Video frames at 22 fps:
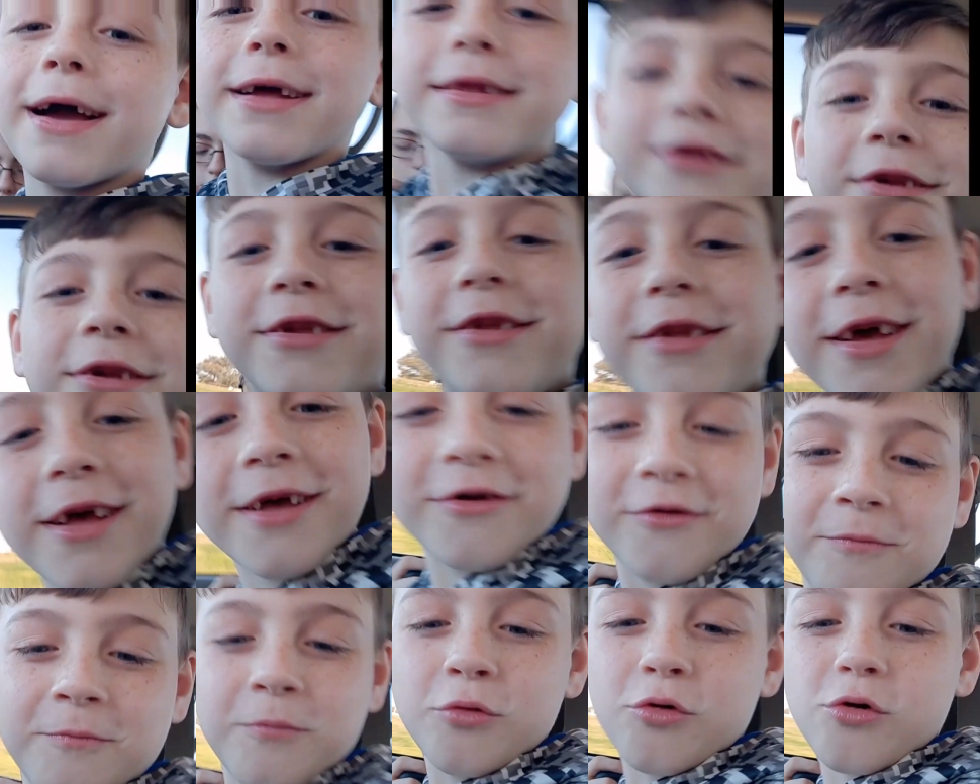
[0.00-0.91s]
I just
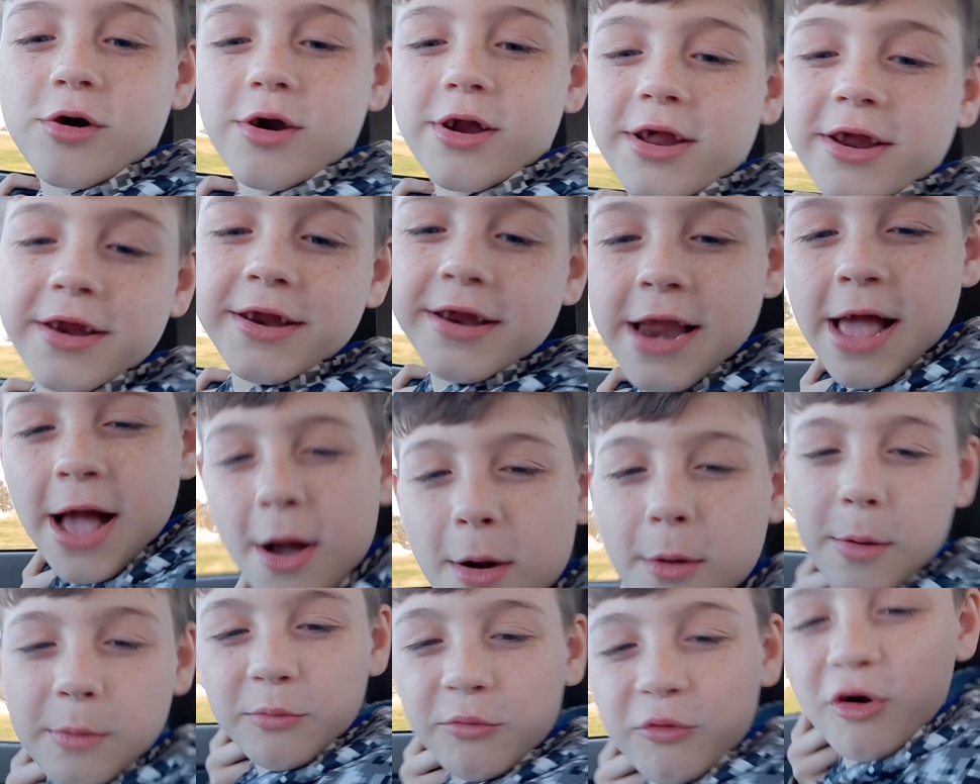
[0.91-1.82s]
teleported.
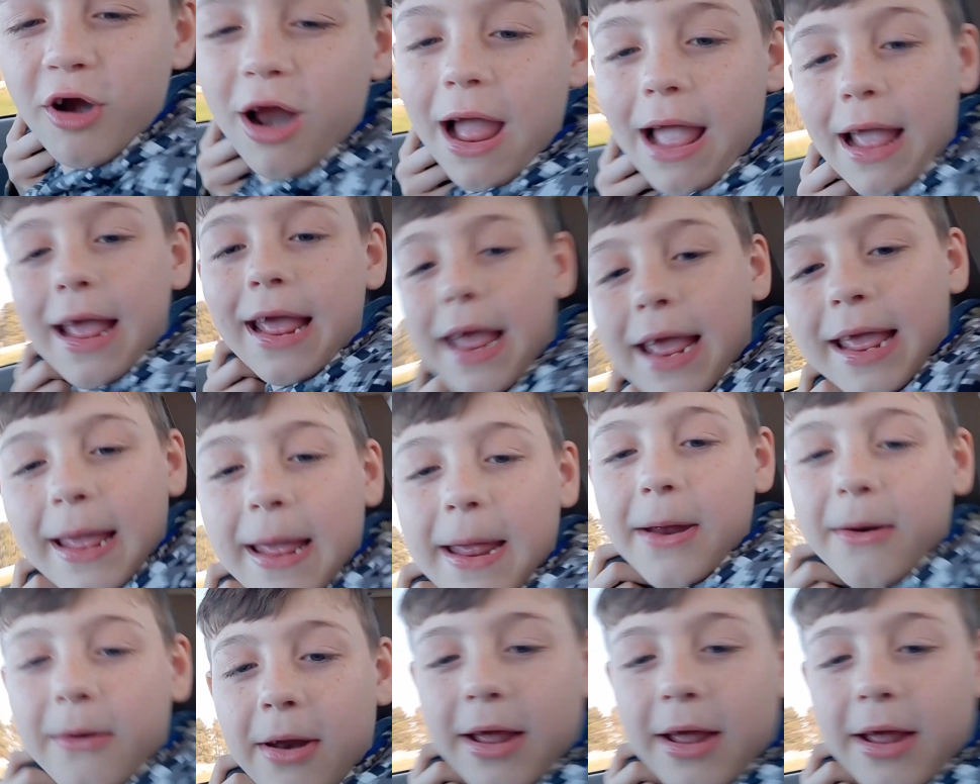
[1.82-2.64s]
Now I'm right here